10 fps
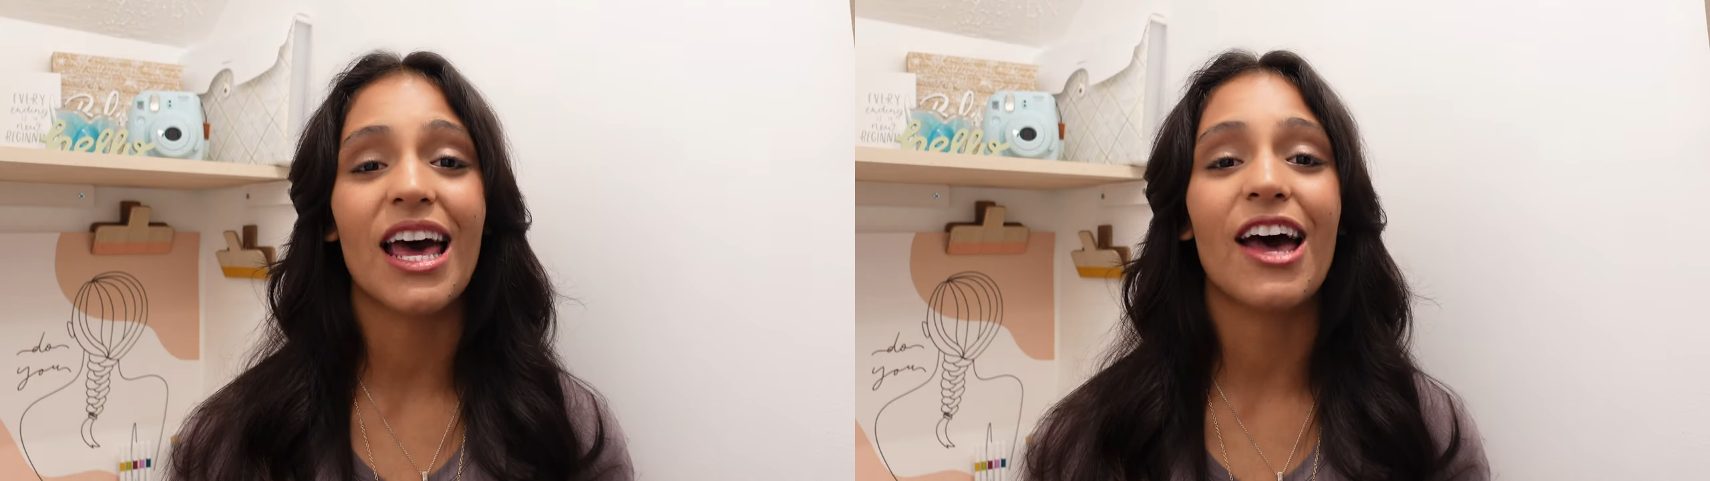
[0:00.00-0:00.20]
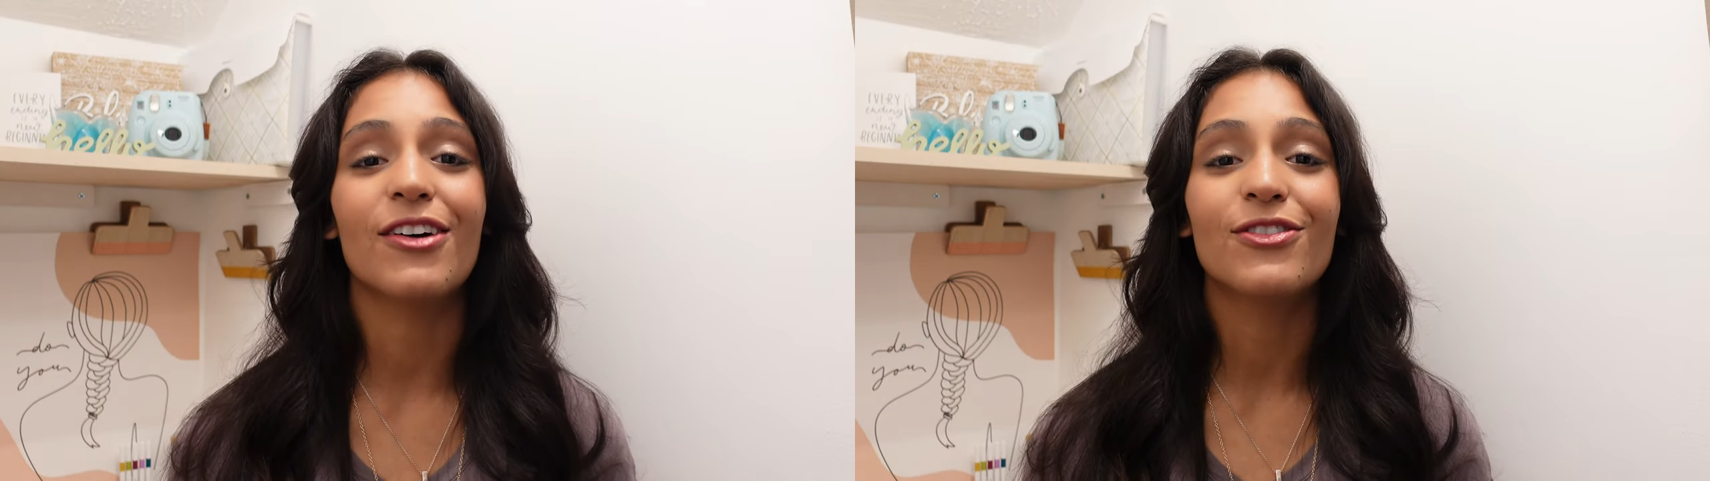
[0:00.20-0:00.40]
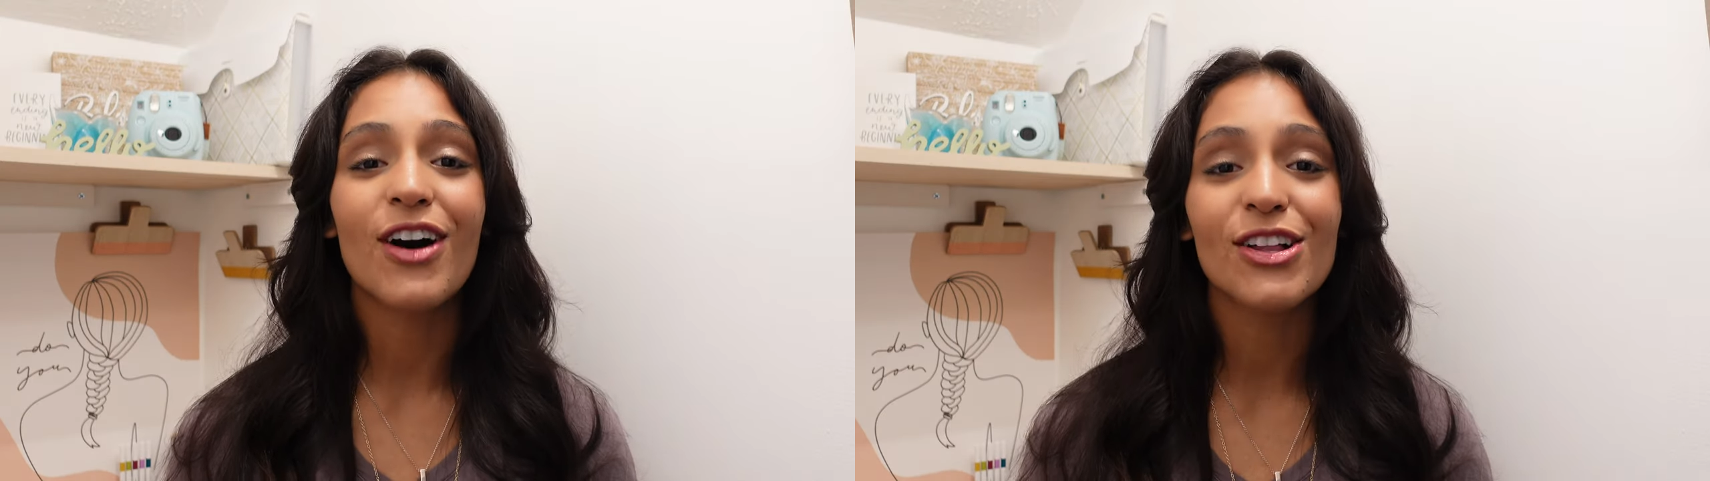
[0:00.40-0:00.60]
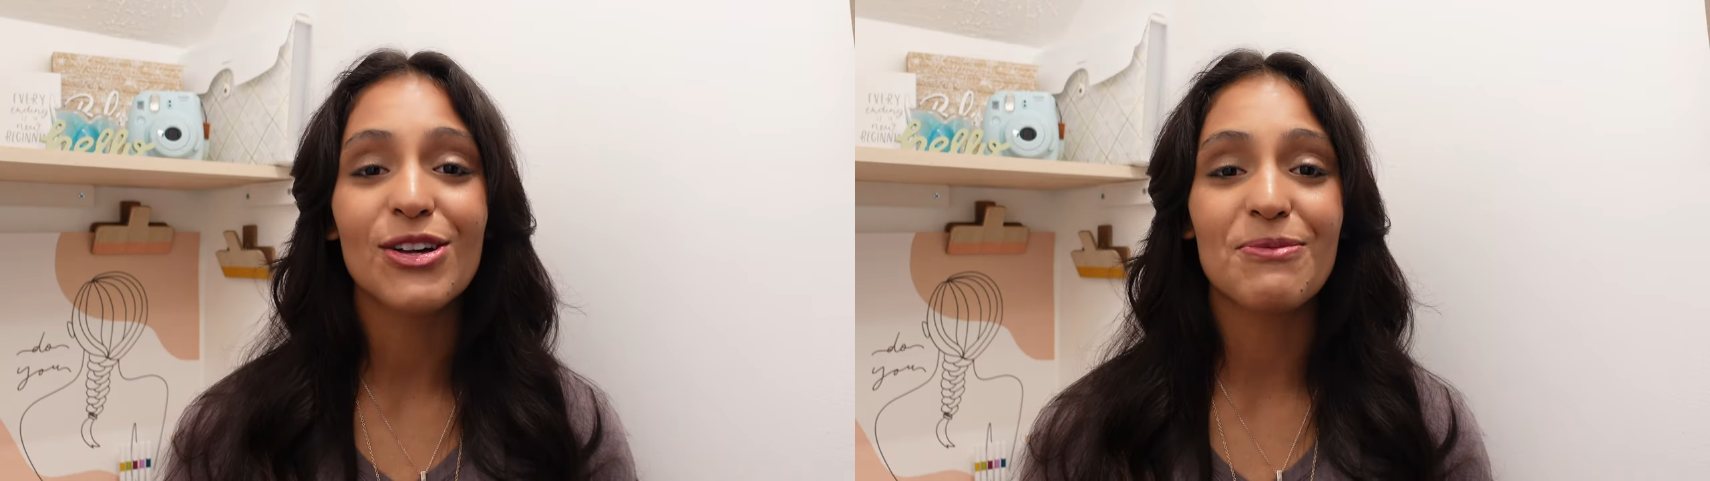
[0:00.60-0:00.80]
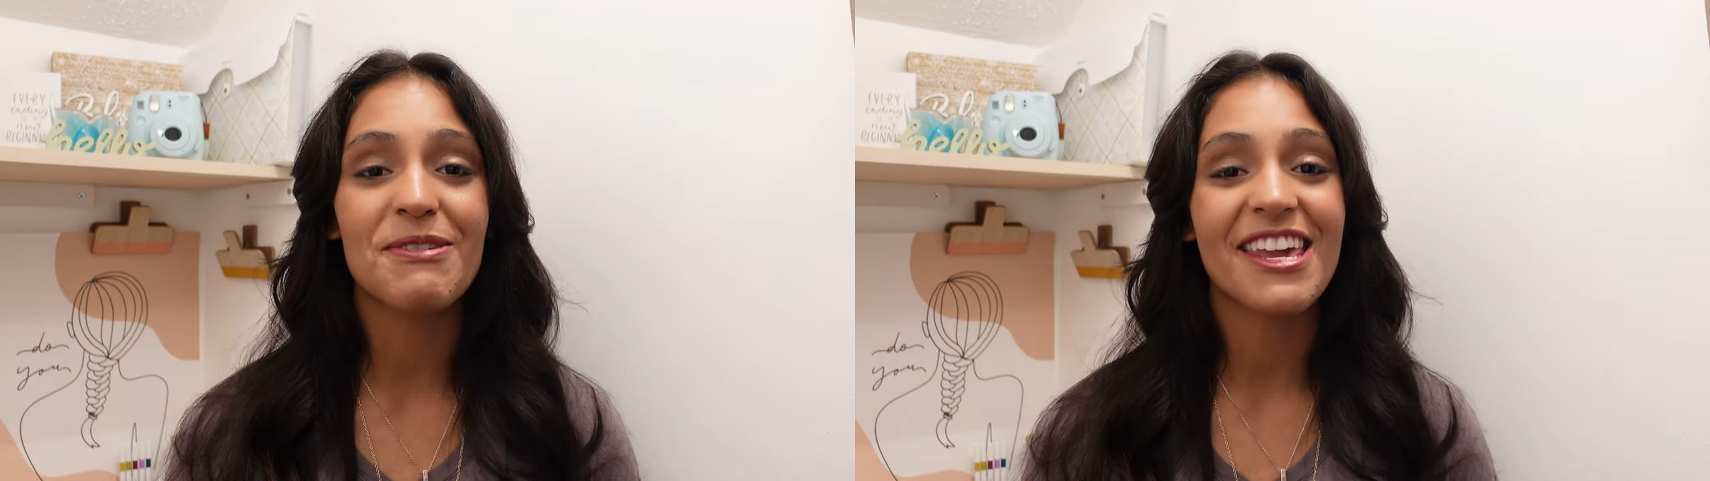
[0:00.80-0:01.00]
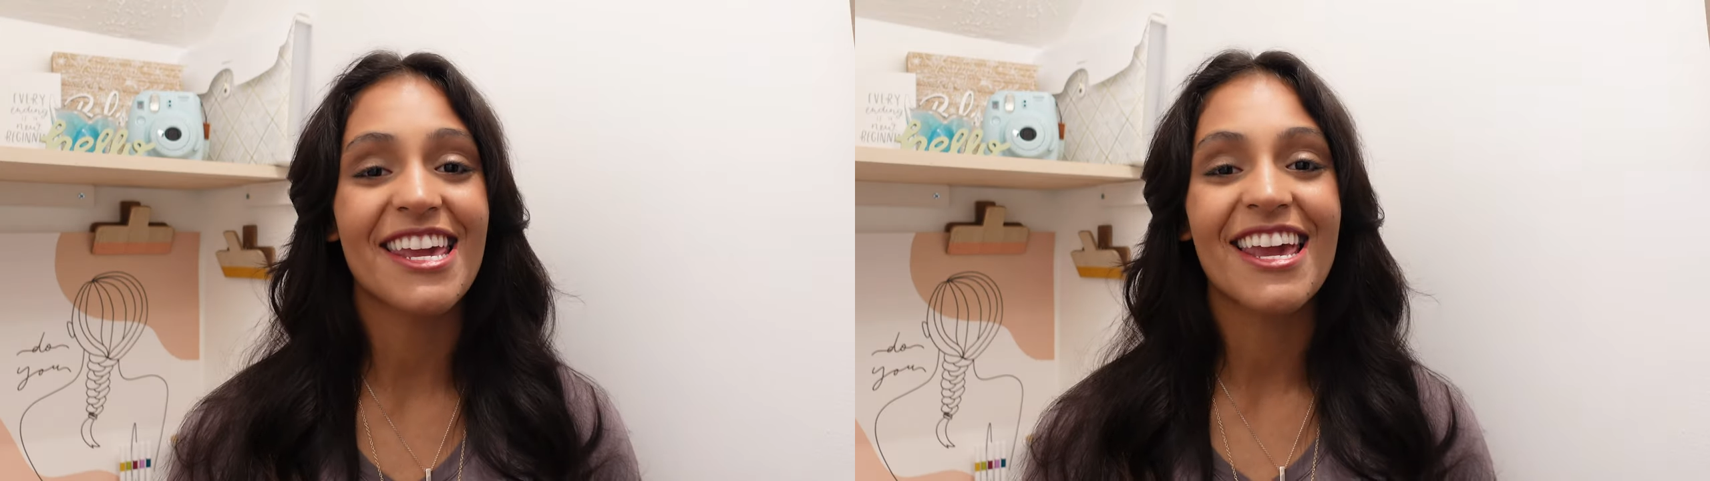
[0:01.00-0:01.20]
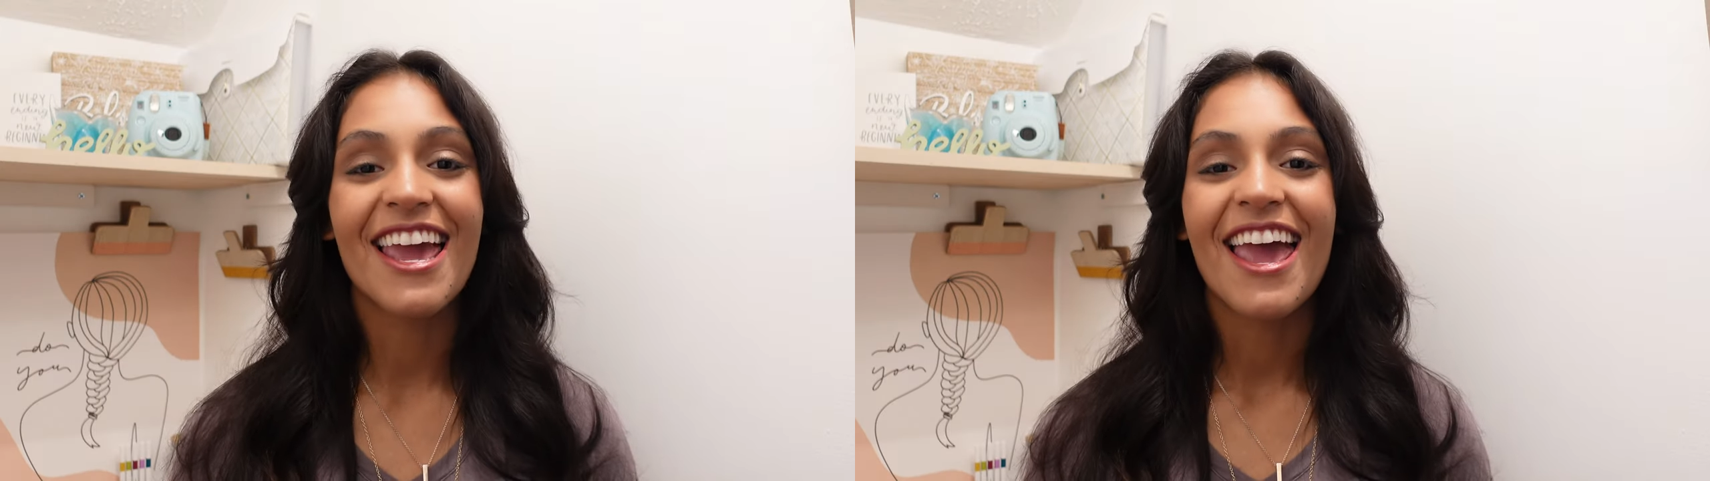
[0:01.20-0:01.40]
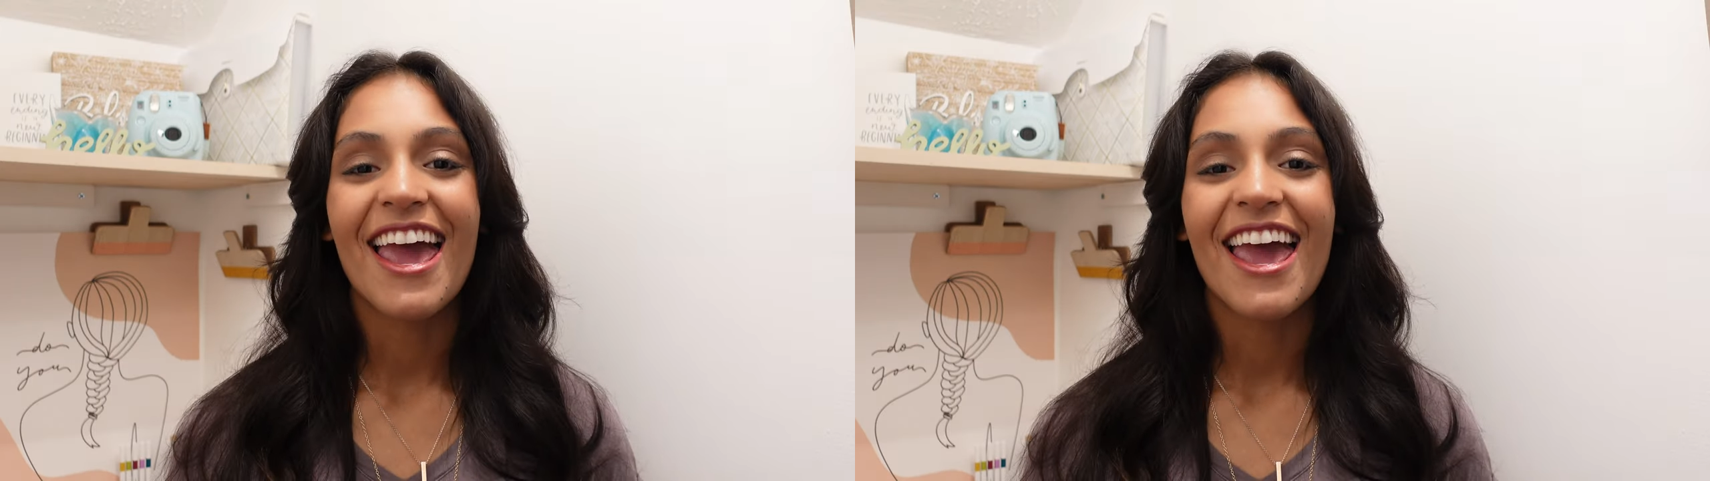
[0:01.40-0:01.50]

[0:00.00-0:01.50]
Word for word: that follow me,